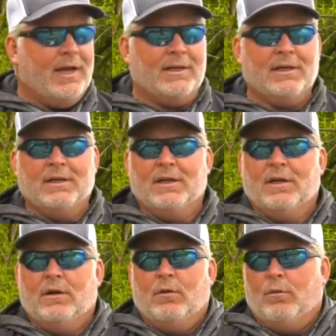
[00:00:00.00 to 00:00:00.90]
And
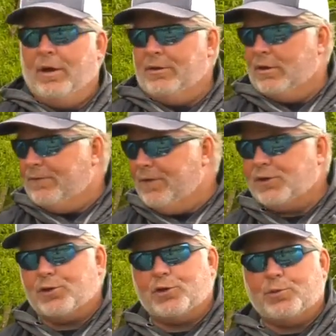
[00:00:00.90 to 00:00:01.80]
when the
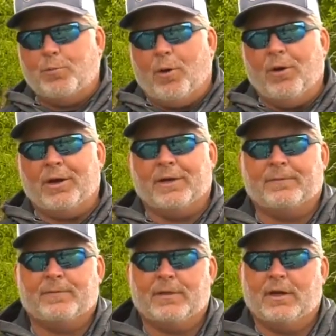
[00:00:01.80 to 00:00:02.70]
fish are
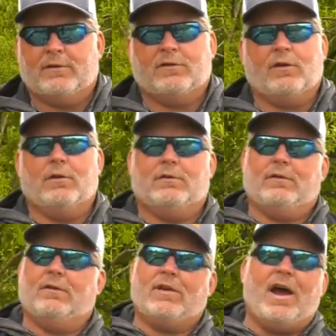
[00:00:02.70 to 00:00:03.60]
spawning, It's,
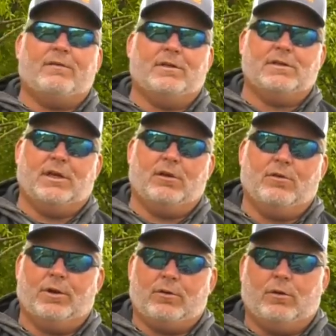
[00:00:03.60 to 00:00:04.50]
it's, it's obviously a
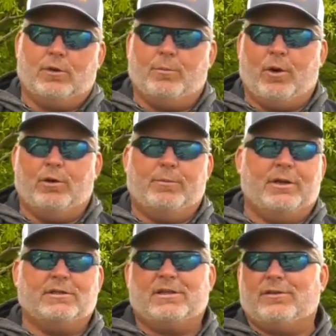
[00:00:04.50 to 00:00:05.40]
critical component,
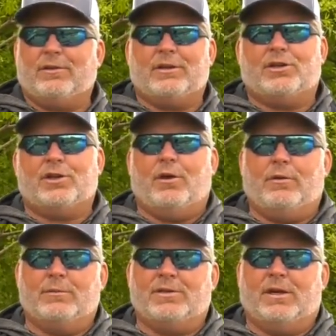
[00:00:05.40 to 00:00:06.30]
because they're going to
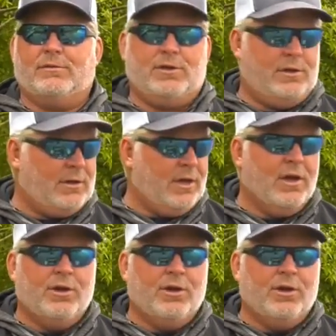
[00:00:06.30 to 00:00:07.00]
show themselves to you.